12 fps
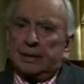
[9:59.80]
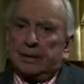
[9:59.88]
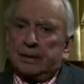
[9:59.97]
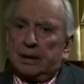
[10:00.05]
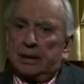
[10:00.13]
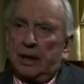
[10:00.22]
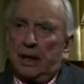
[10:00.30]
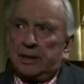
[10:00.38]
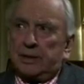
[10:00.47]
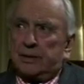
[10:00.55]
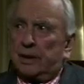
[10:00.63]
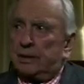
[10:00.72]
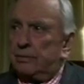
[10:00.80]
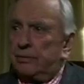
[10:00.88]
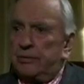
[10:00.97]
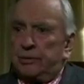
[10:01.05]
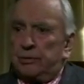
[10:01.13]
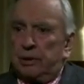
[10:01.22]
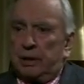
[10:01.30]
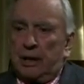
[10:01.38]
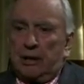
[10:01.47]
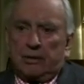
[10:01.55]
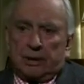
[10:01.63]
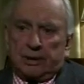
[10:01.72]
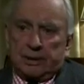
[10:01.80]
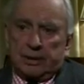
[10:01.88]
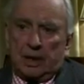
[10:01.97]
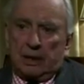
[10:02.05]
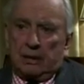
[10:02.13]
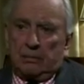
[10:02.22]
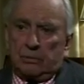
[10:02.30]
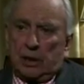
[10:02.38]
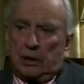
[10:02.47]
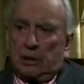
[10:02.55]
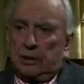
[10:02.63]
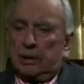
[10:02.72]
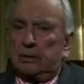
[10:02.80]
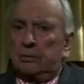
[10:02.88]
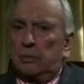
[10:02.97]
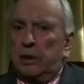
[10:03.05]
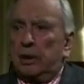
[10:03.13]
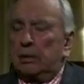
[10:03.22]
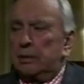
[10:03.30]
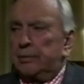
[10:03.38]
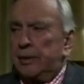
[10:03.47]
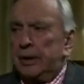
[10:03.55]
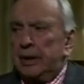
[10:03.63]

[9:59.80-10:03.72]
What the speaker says: Instead, he asked, I think, 3 counties, Dade and Broward and one other,